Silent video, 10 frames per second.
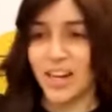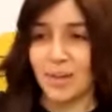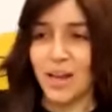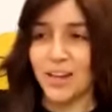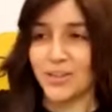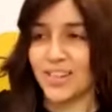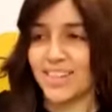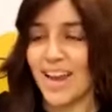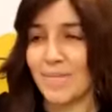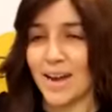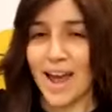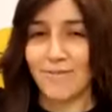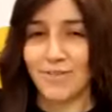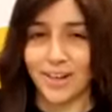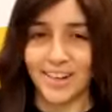I'm not trusting anybody
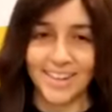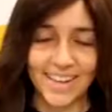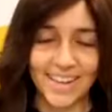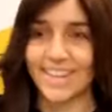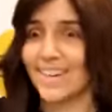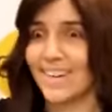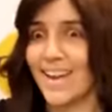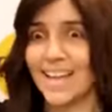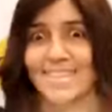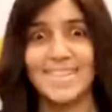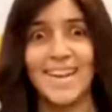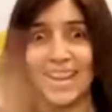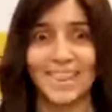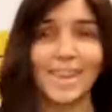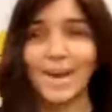ever. And it's like, that's not
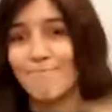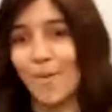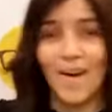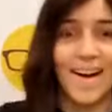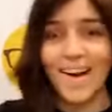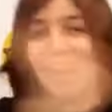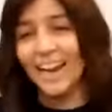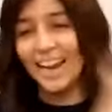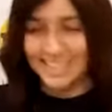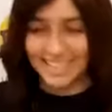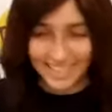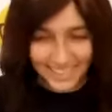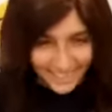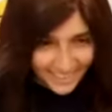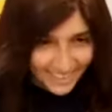the point.
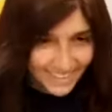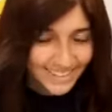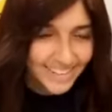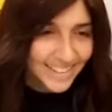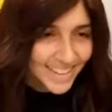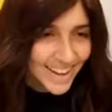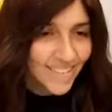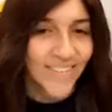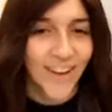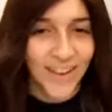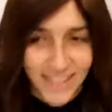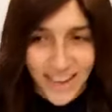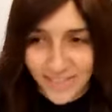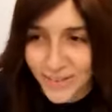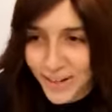We also
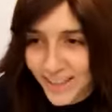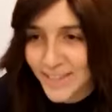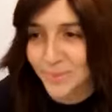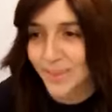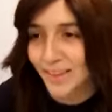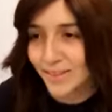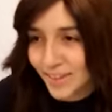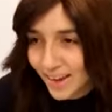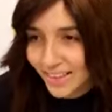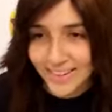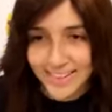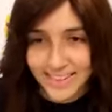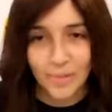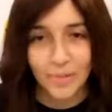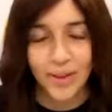have to realize we live in Galus
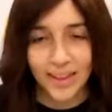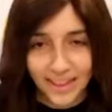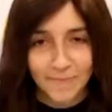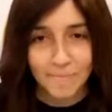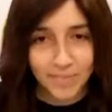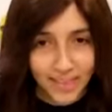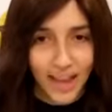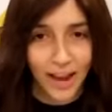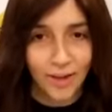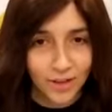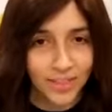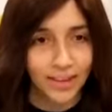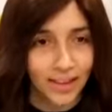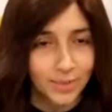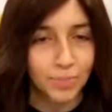and not
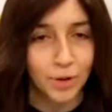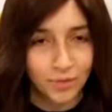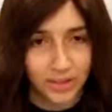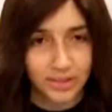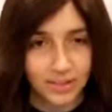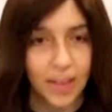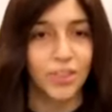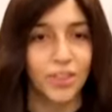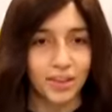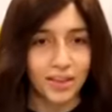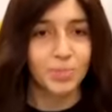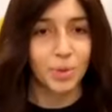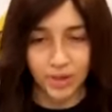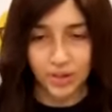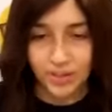everything is perfect. Nothing is
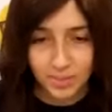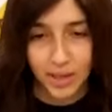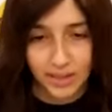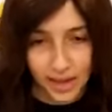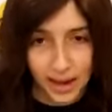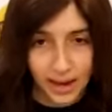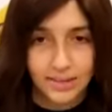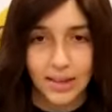perfect, to be exact.